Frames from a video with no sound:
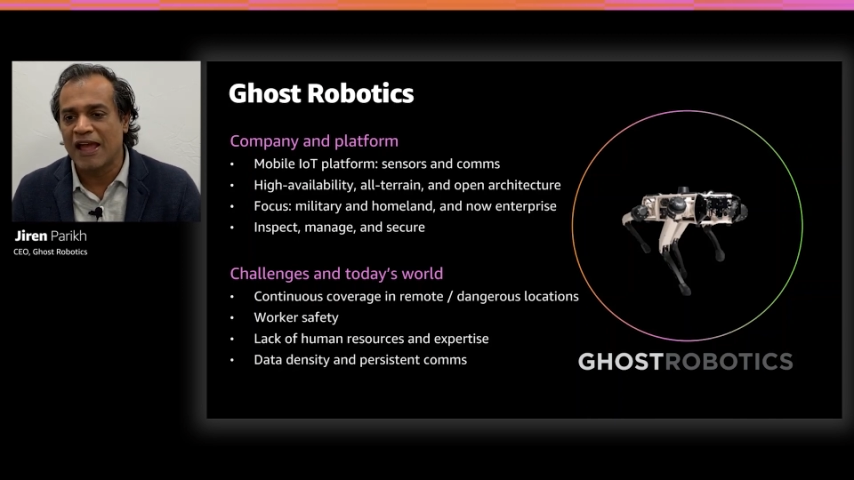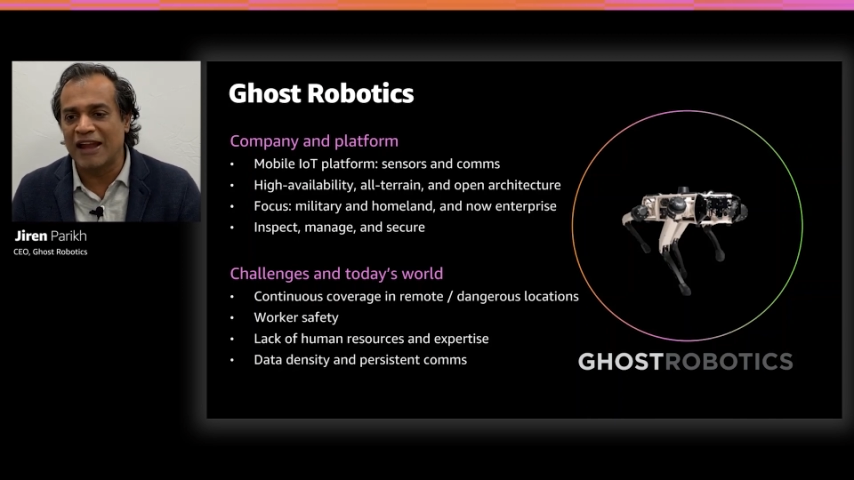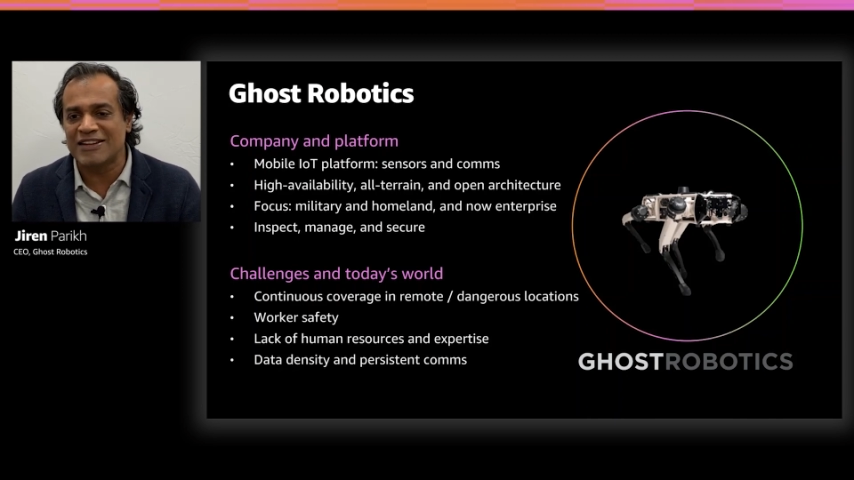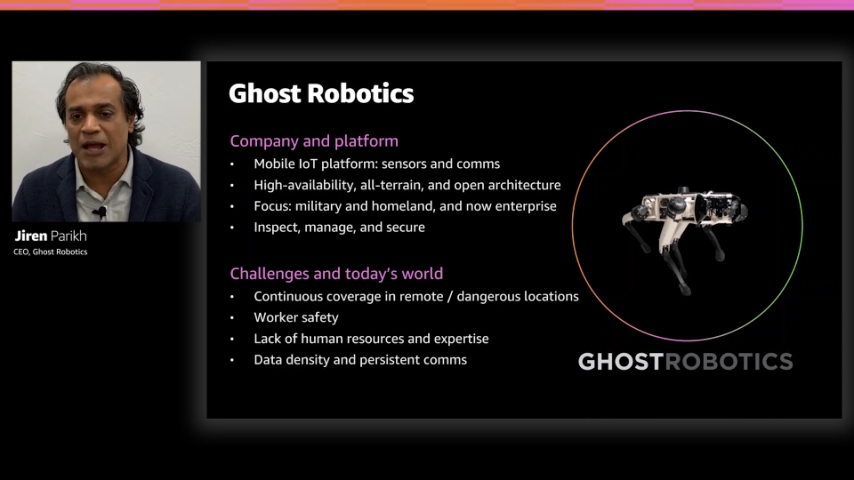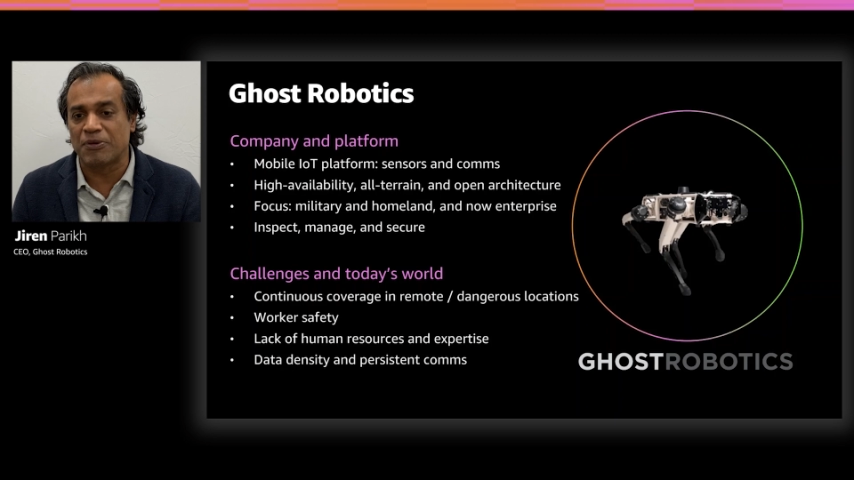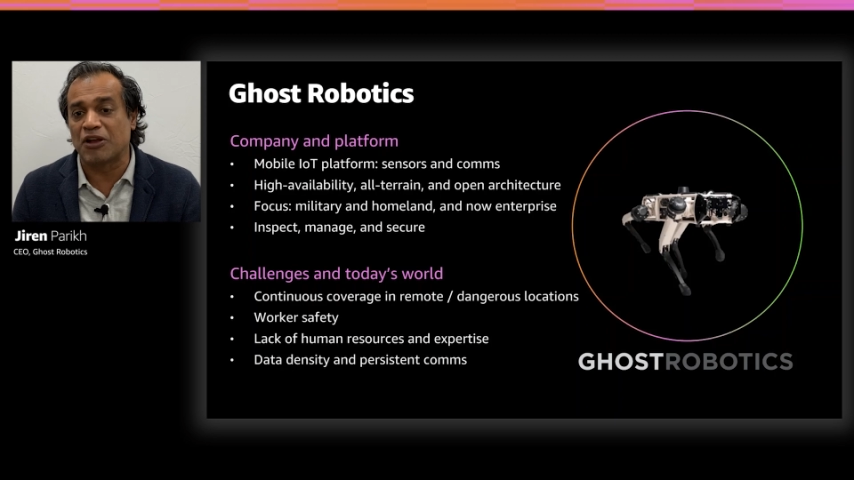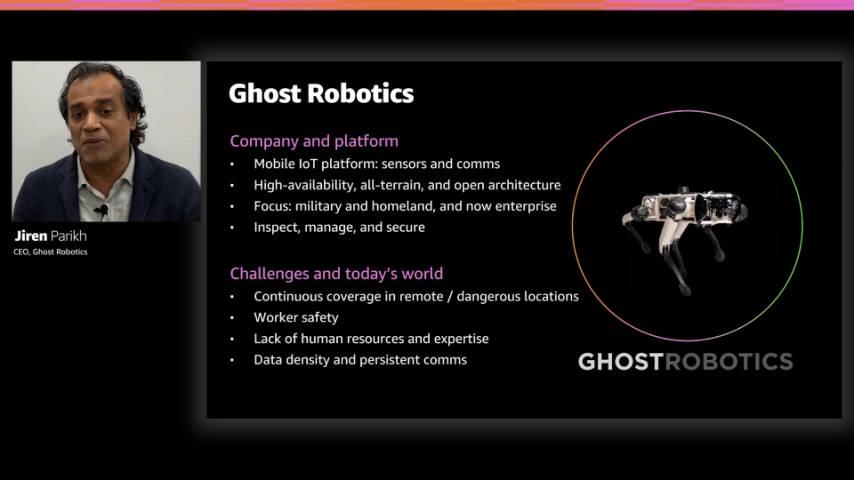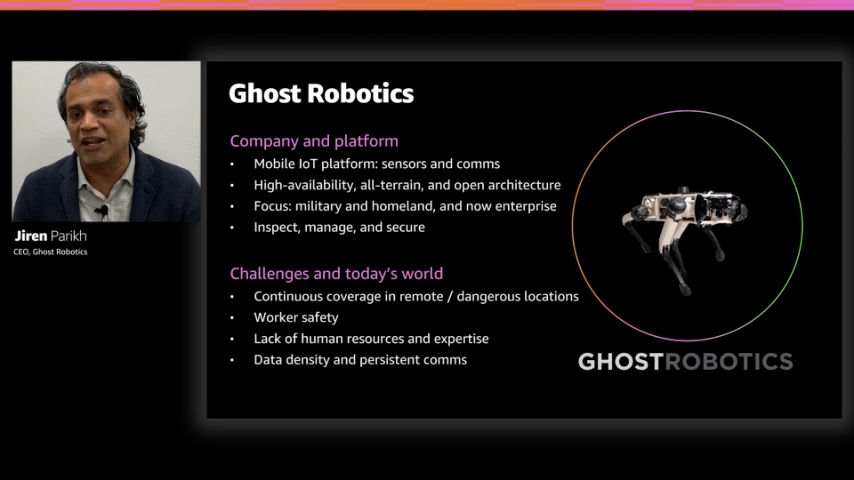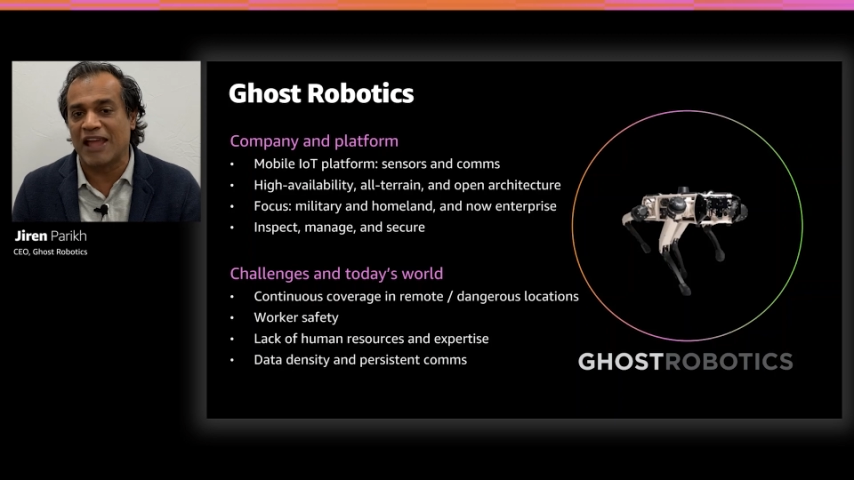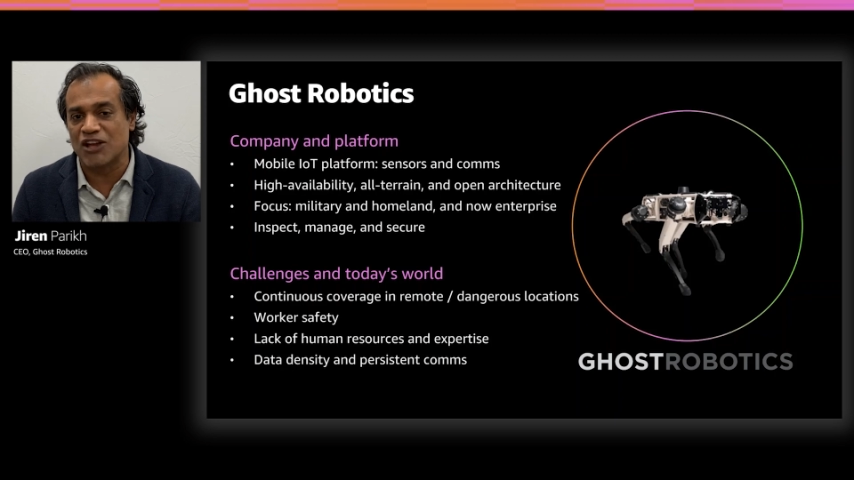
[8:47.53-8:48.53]
any type of
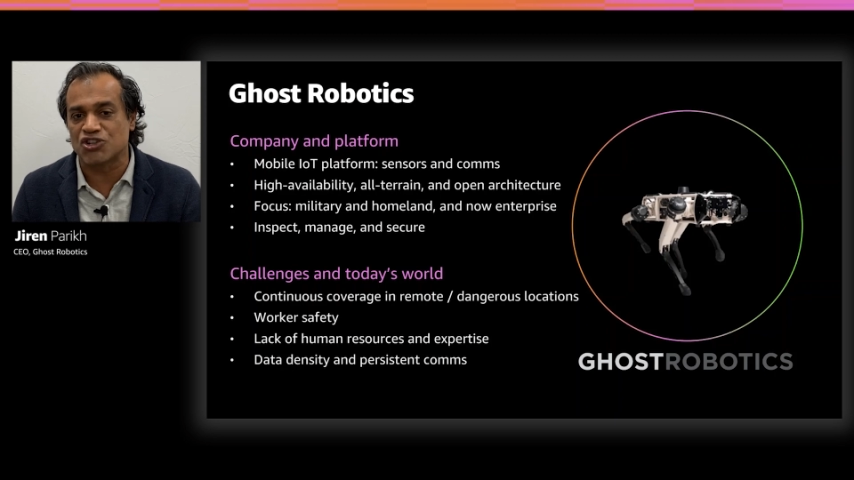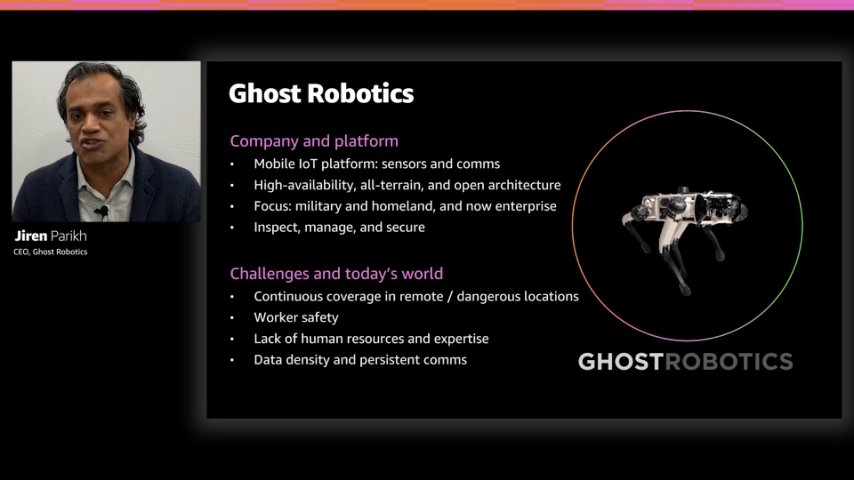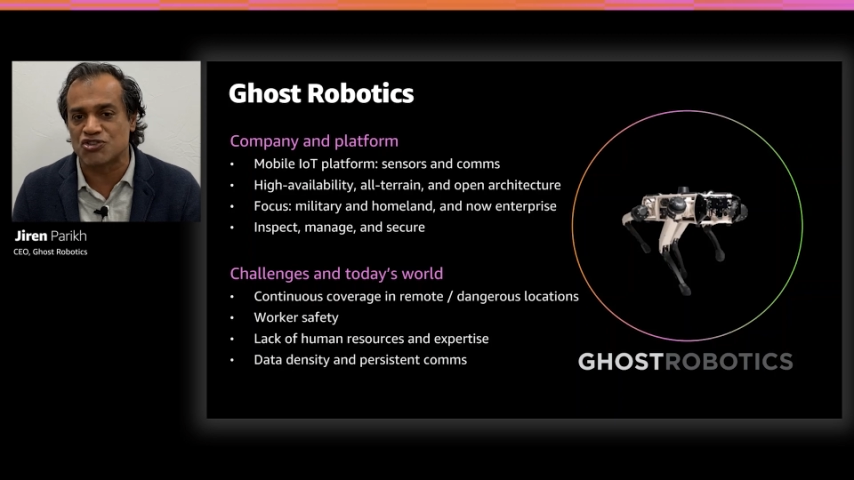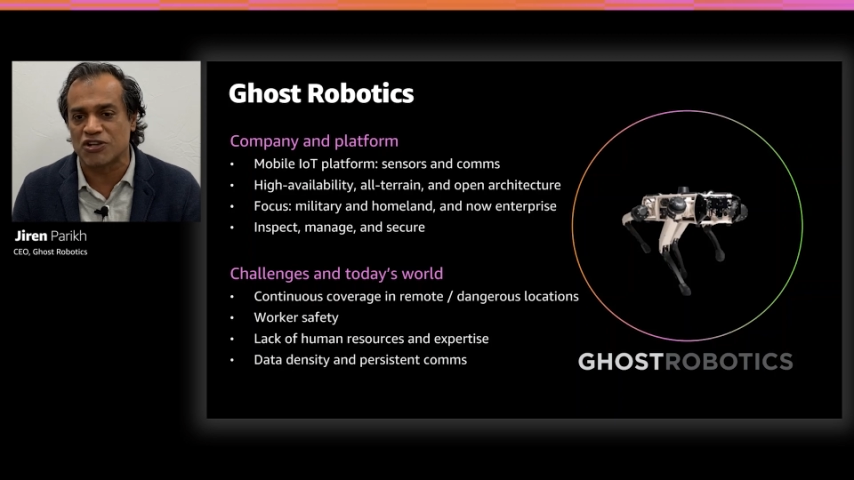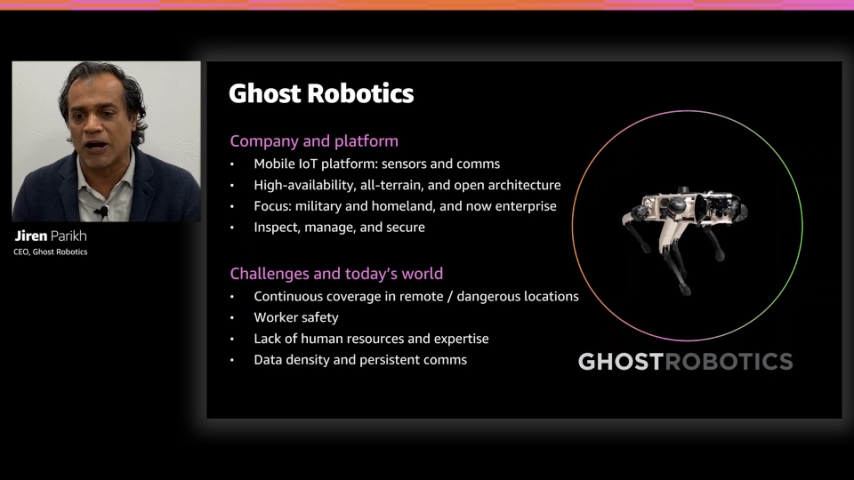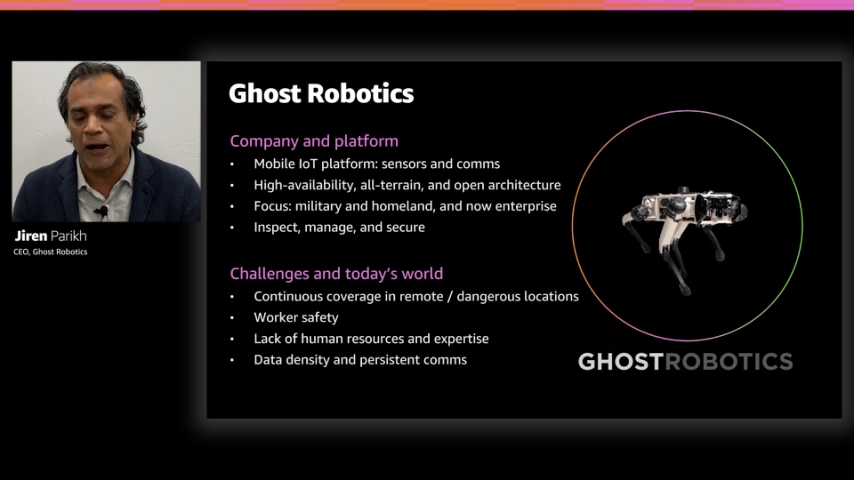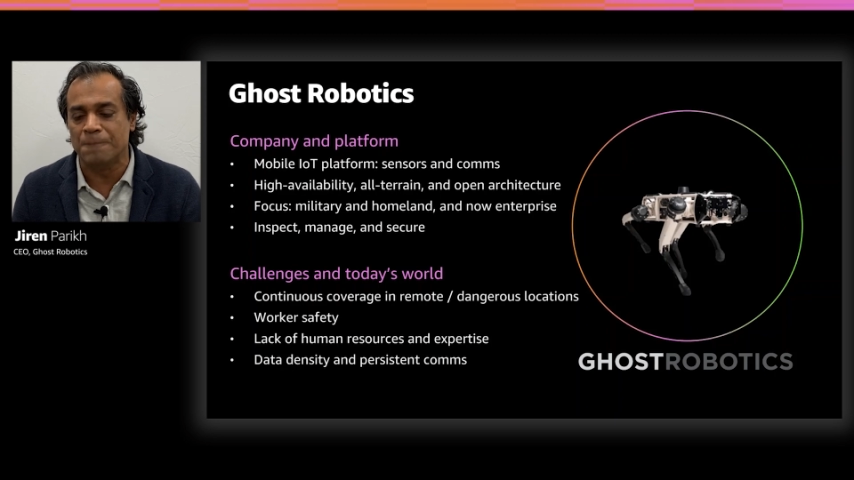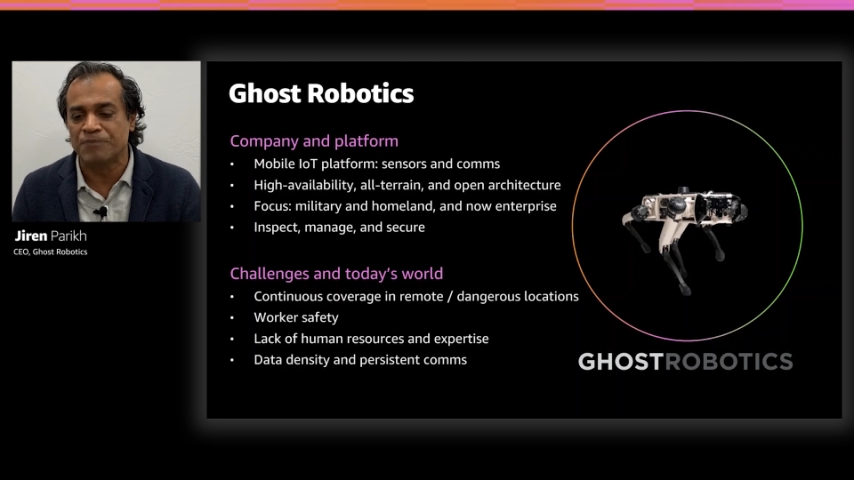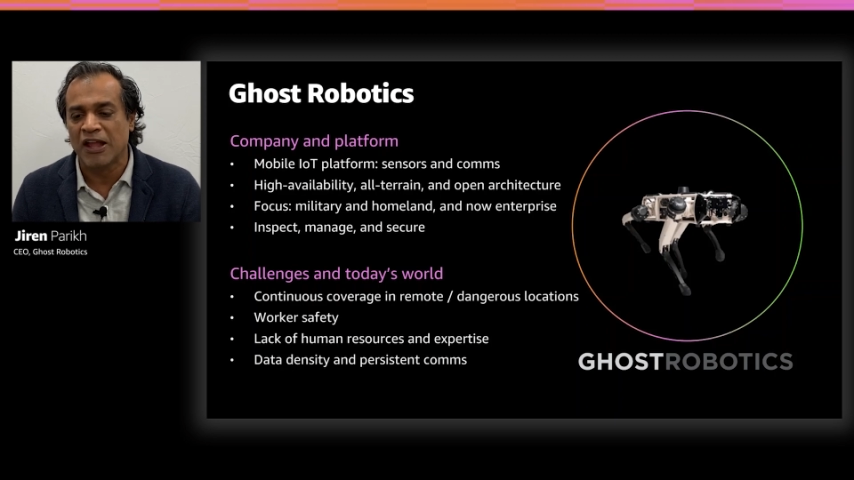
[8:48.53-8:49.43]
communications uh,